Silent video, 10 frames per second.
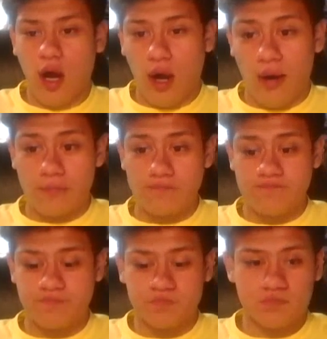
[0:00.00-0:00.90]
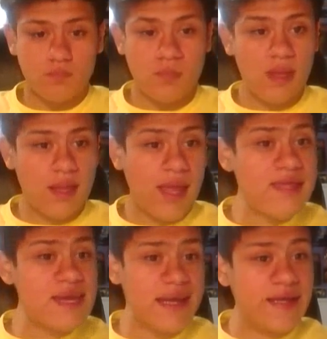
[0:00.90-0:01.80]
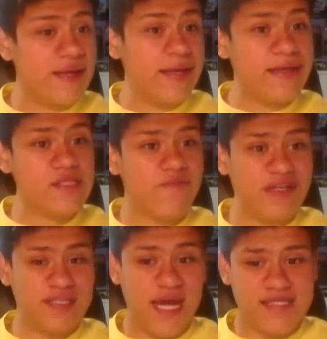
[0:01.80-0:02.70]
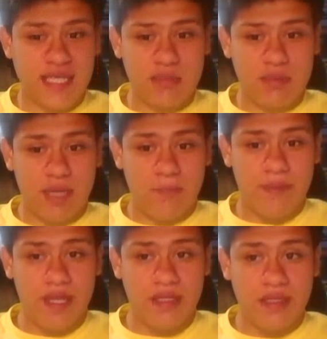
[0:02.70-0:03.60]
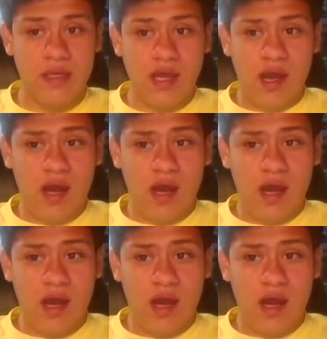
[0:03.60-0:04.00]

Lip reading: And yeah, and it's a fantastic game in my opinion.